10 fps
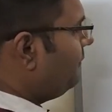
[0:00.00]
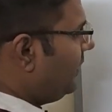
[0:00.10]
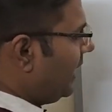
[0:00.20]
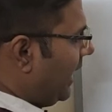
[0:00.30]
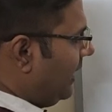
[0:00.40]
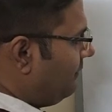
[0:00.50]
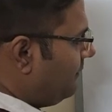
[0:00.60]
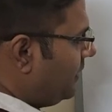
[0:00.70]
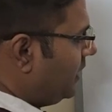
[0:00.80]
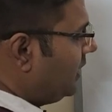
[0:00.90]
we have
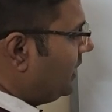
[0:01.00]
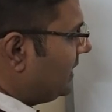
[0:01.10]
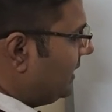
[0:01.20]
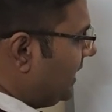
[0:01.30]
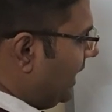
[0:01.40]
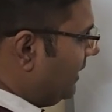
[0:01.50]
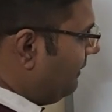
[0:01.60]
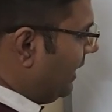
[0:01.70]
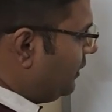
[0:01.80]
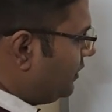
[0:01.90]
the tail
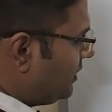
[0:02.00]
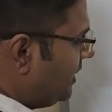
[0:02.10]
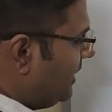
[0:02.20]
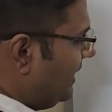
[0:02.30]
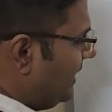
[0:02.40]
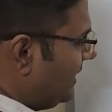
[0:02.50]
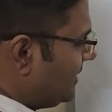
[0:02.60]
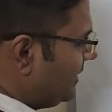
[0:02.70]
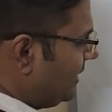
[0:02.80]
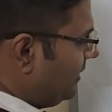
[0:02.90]
values
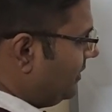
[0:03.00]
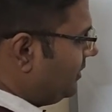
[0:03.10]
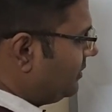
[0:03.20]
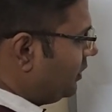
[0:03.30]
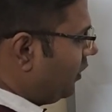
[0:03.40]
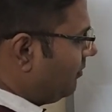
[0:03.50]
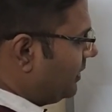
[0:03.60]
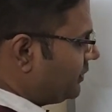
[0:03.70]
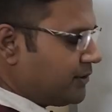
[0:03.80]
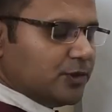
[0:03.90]
lesser than the normal
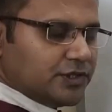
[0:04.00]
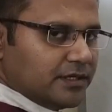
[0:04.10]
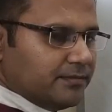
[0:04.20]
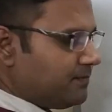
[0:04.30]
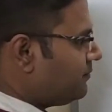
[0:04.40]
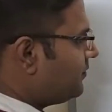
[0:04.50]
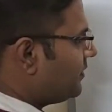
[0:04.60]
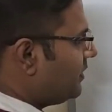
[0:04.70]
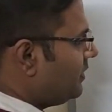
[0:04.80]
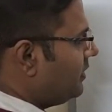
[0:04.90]
distribution
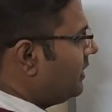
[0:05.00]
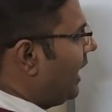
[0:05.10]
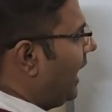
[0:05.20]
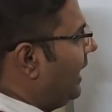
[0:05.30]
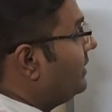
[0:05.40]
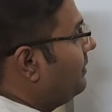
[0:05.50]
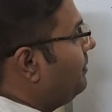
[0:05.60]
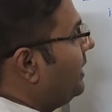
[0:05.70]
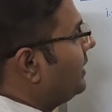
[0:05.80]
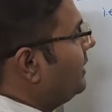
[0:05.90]
and the
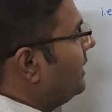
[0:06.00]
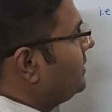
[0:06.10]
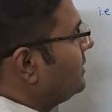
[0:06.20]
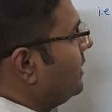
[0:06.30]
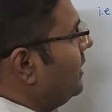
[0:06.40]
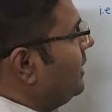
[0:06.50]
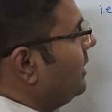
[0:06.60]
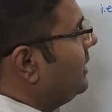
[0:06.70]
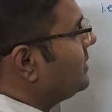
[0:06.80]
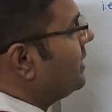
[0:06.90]
peakedness
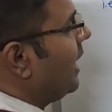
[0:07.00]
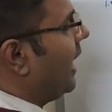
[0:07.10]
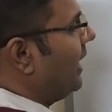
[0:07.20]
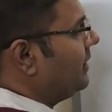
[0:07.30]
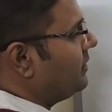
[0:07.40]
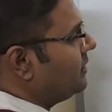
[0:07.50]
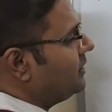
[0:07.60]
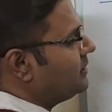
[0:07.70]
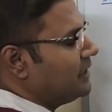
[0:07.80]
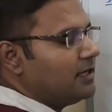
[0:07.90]
is higher
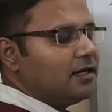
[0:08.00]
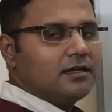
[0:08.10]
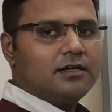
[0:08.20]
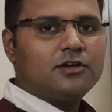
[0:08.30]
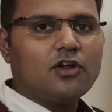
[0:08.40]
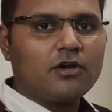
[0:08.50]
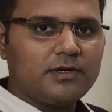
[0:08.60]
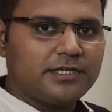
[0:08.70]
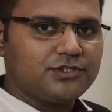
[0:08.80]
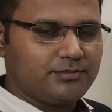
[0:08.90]
than the
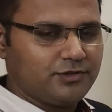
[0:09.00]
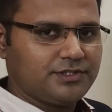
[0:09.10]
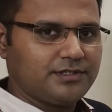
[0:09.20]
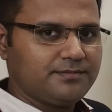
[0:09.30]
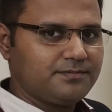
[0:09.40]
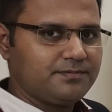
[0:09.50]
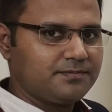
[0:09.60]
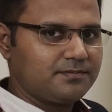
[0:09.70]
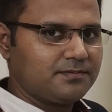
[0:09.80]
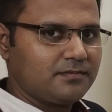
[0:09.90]
normal distribution.
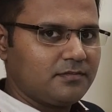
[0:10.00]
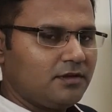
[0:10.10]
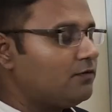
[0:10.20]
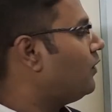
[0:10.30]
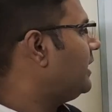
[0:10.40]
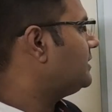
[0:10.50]
For